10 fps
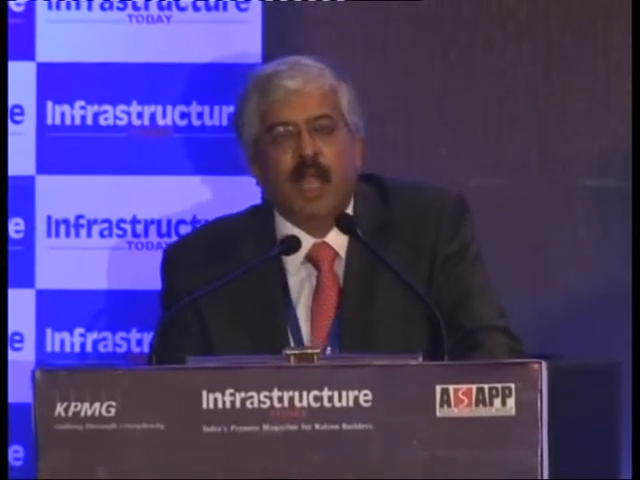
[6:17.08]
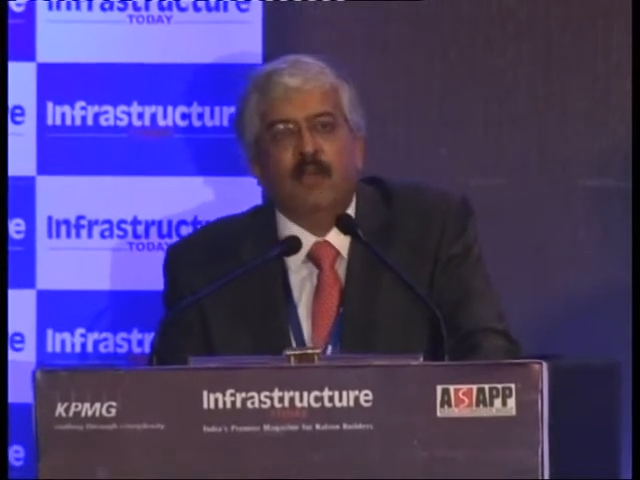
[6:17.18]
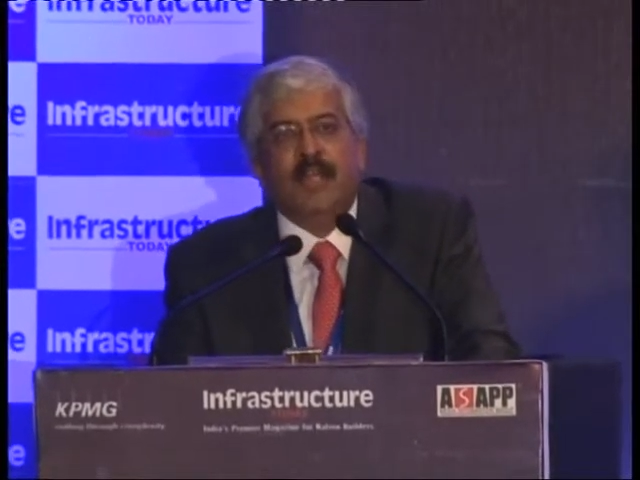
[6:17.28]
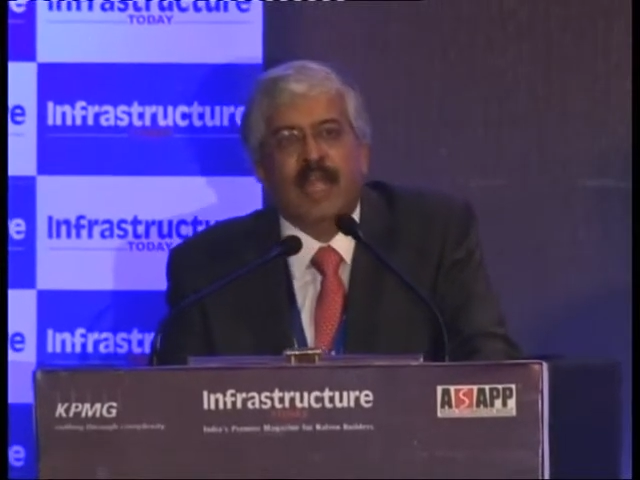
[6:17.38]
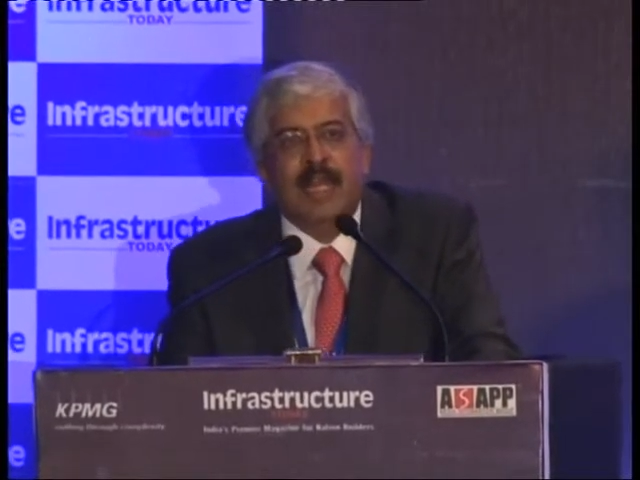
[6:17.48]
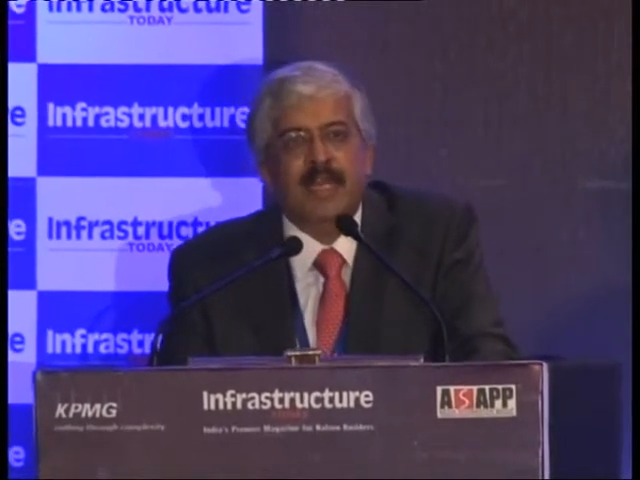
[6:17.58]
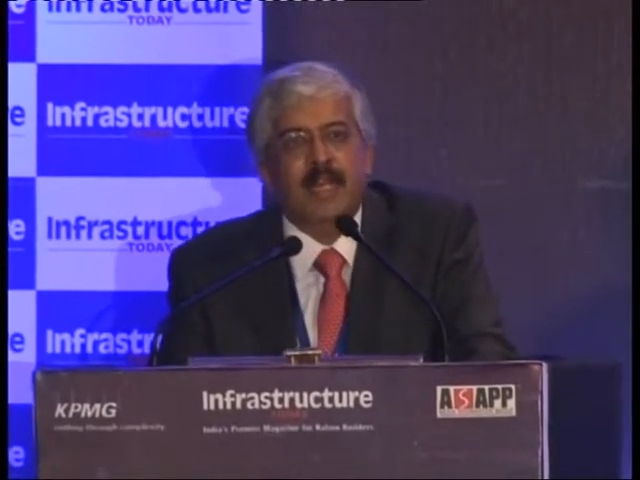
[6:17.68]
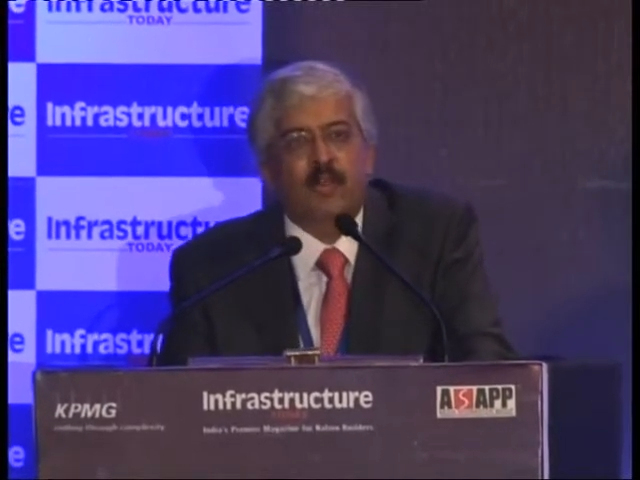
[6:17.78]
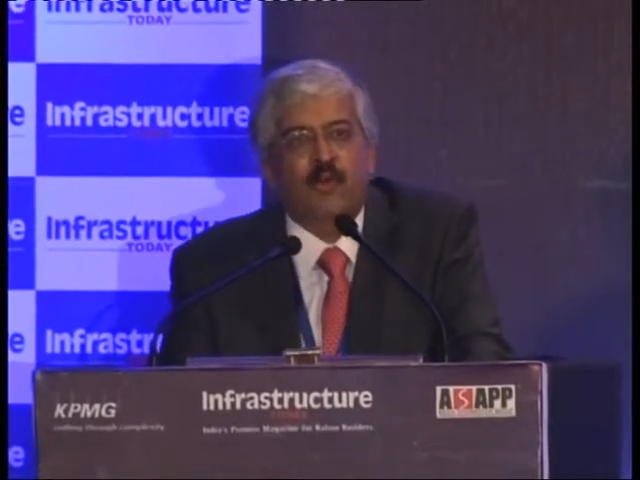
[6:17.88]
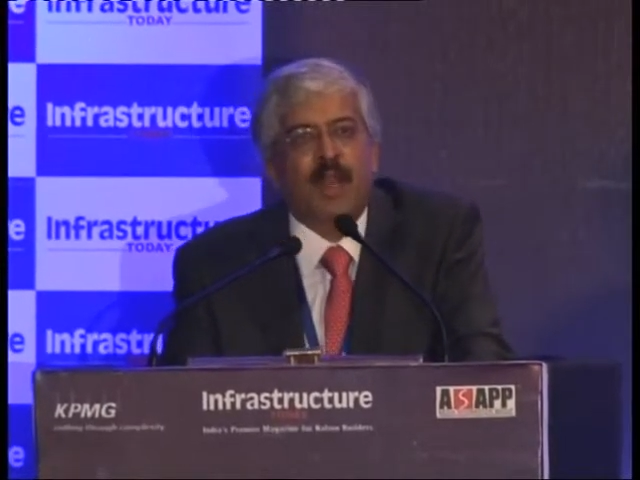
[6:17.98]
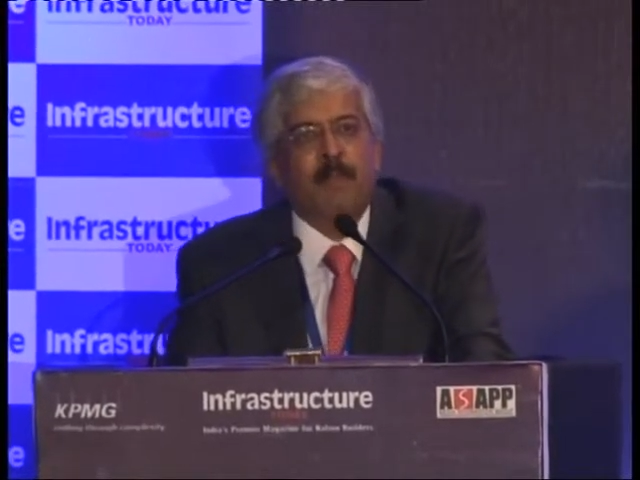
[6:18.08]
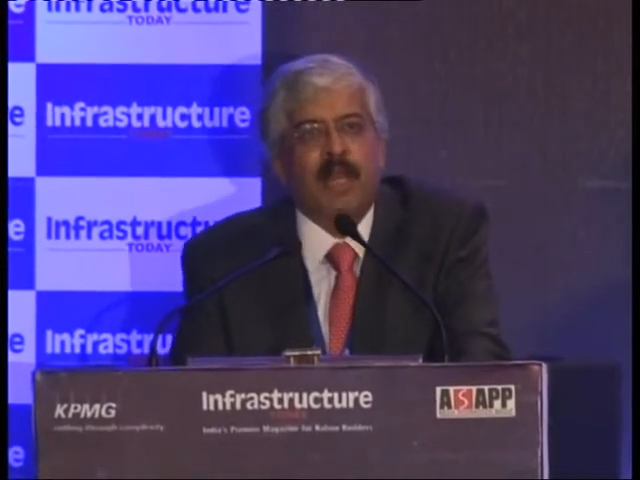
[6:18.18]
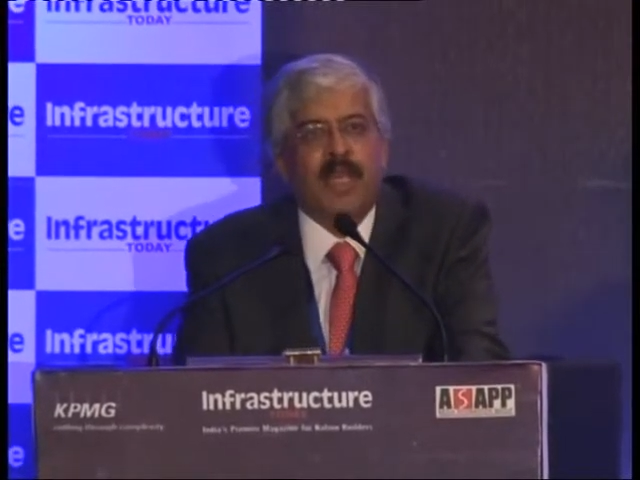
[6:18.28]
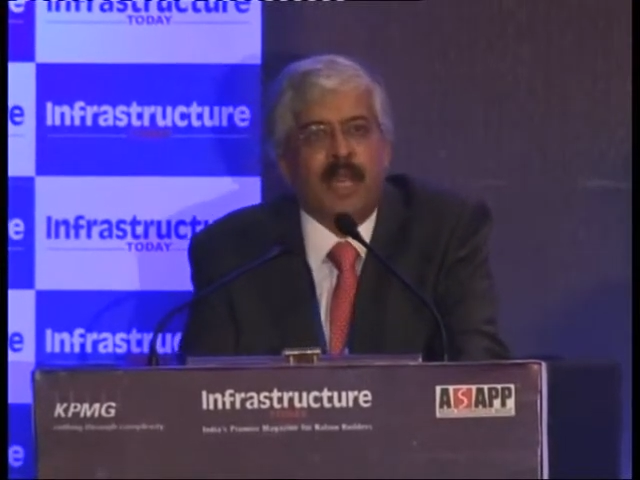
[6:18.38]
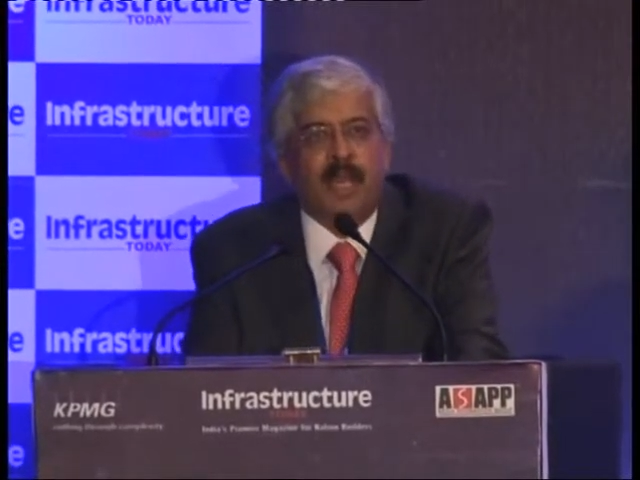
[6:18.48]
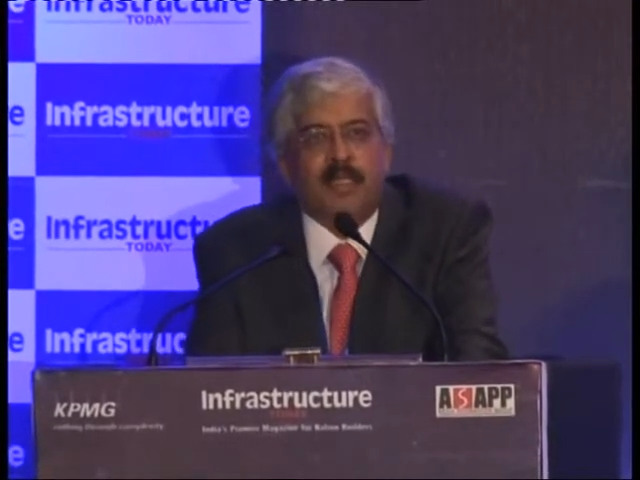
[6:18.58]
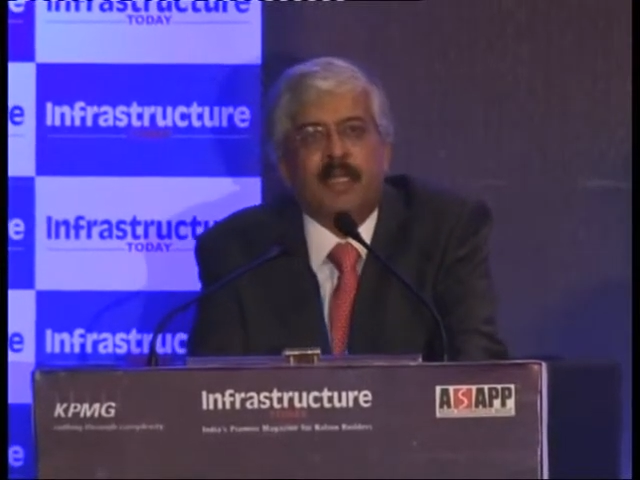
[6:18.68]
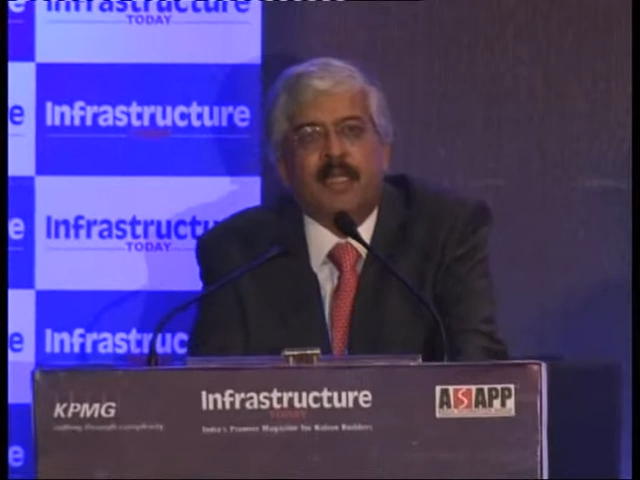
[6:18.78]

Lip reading: We really need to replicate